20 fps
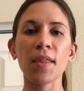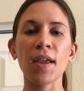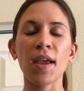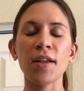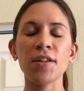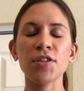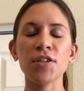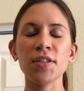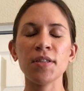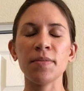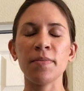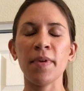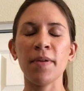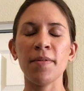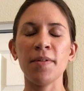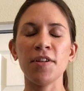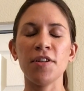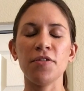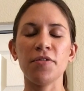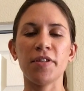And just
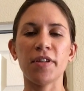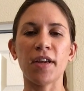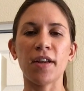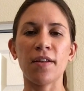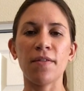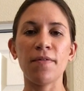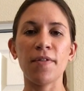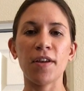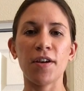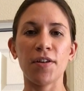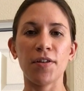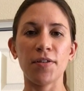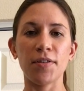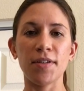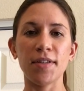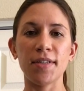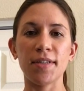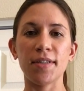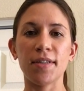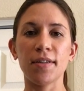maybe do 10 of
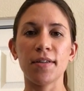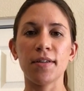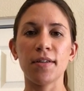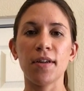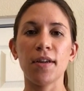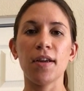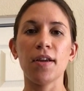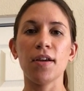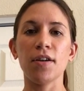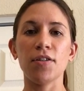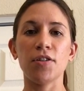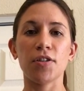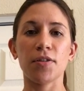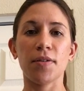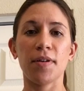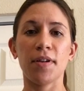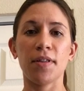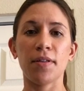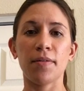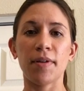those
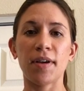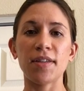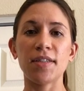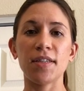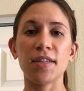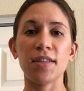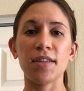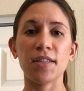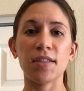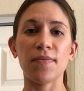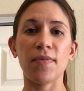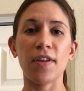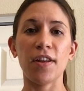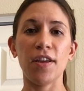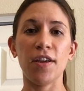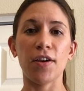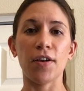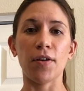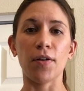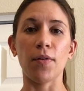during the rest of this
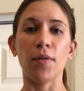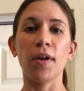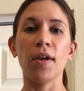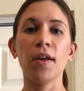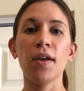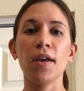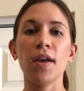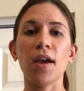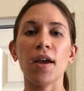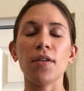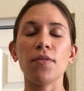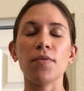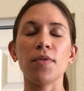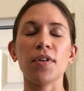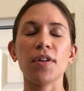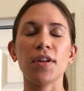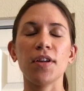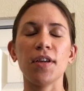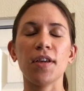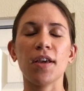video and
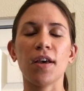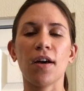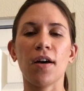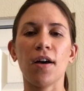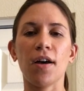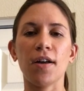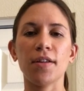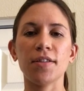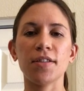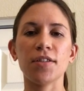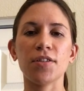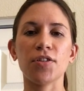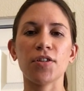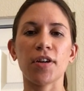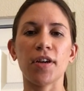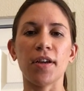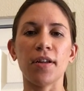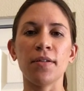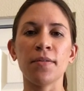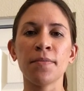really
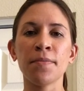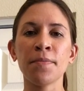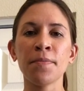concentrate